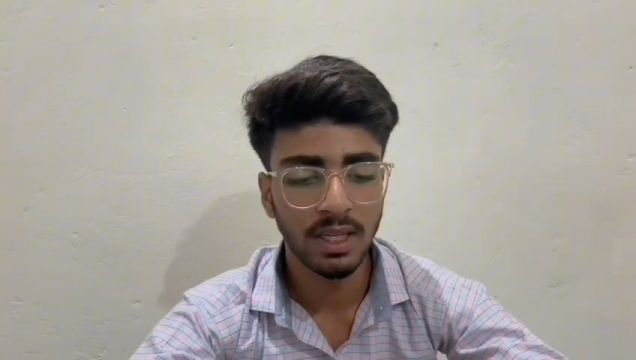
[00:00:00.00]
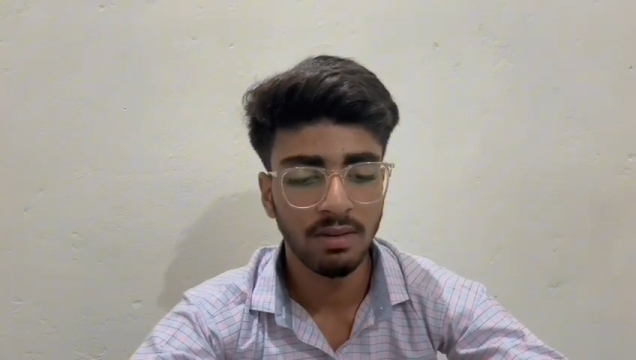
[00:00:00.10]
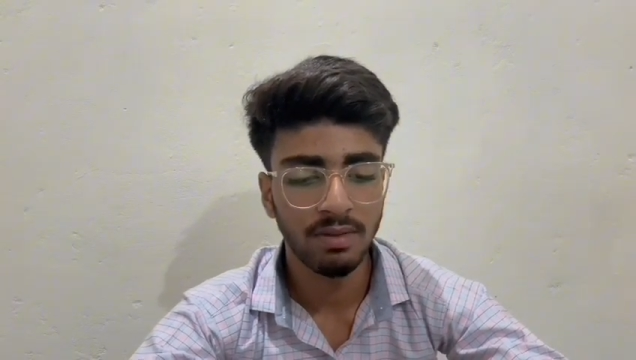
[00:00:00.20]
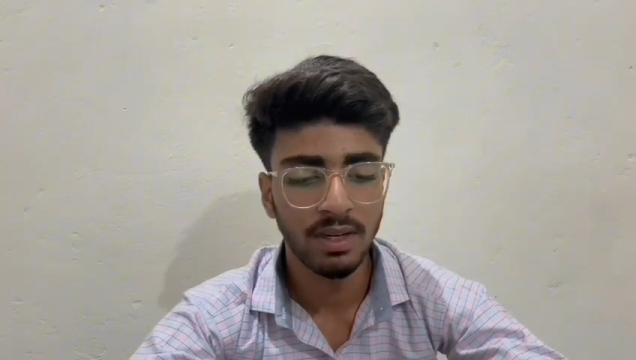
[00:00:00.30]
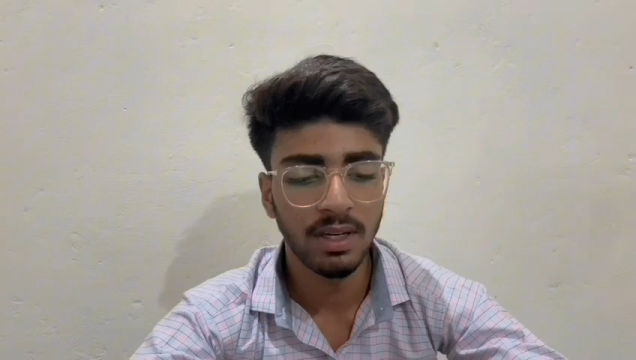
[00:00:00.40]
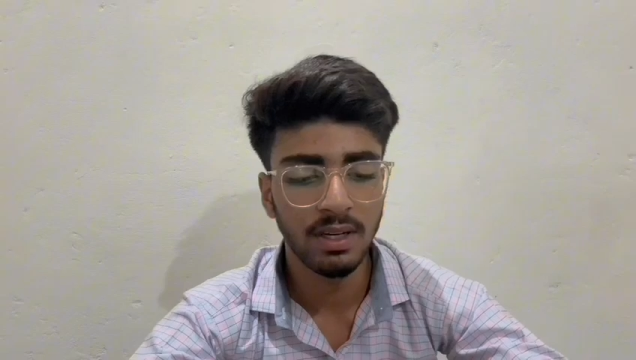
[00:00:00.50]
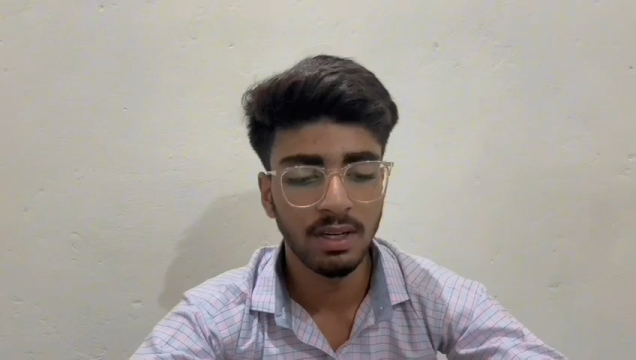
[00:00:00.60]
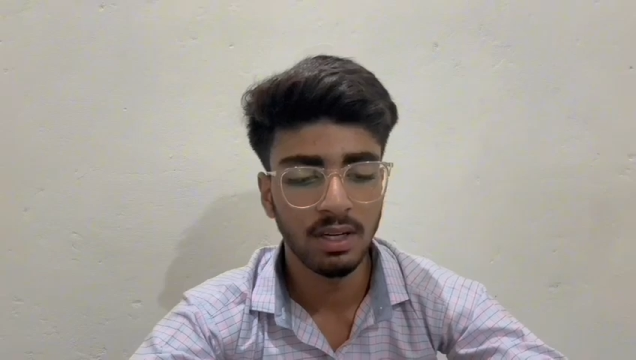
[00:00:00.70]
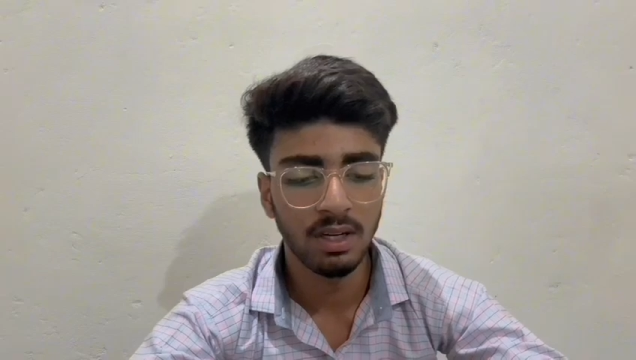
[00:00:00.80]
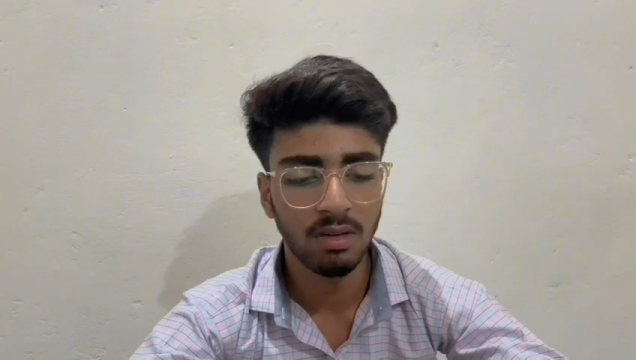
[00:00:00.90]
it
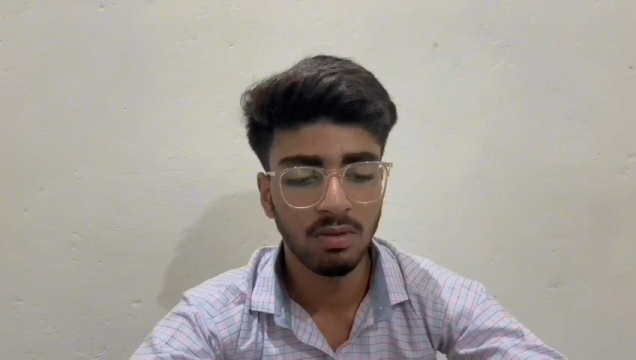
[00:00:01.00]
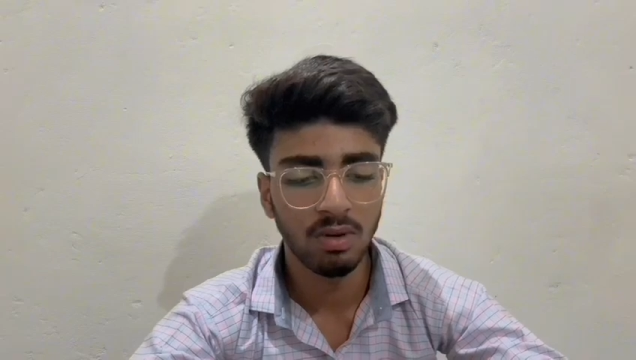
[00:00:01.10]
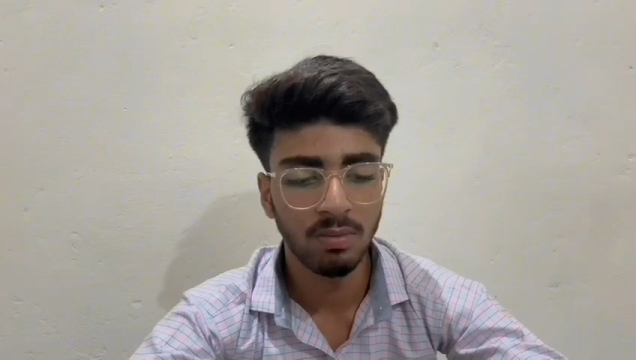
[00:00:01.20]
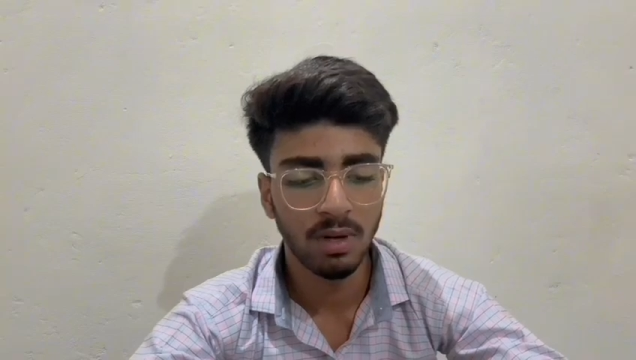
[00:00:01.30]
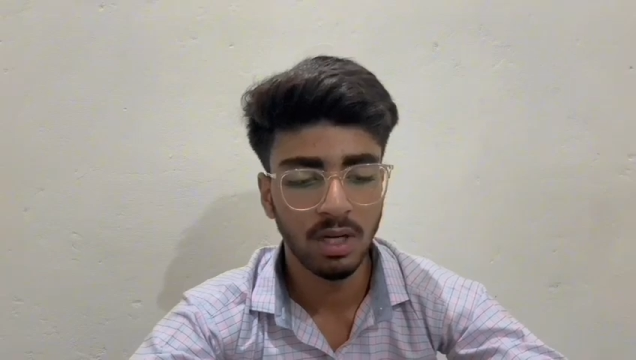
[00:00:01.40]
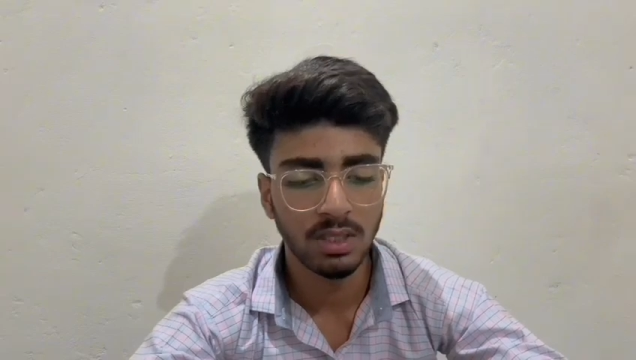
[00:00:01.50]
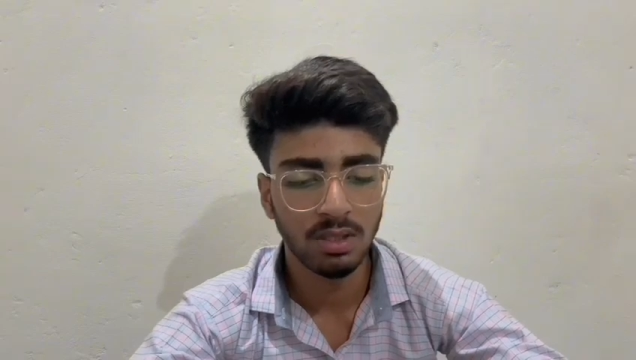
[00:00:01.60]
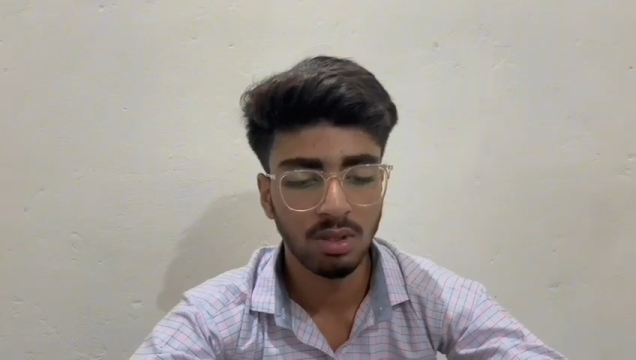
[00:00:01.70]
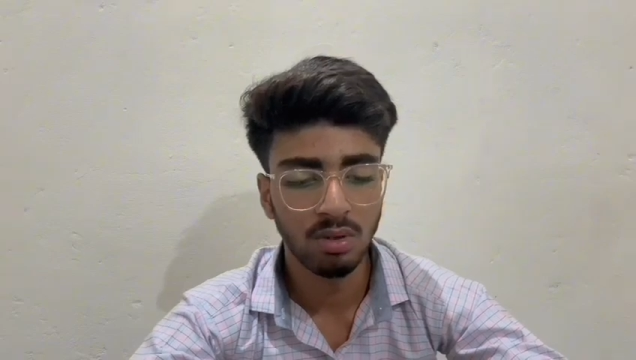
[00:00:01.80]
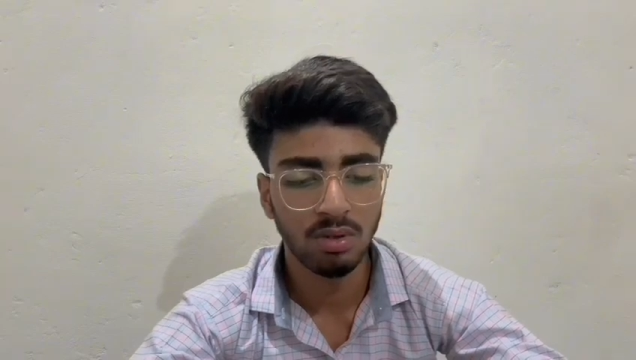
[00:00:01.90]
would pass through the